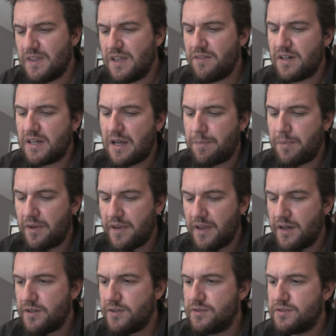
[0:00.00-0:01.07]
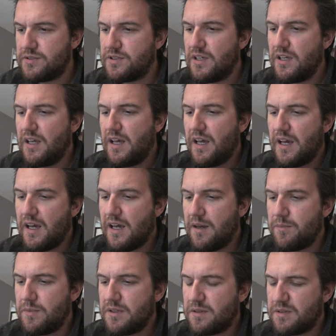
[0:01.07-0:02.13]
give it a couple of those.
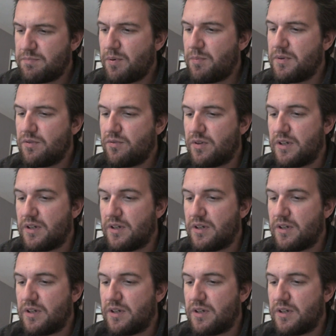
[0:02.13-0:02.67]
It's probably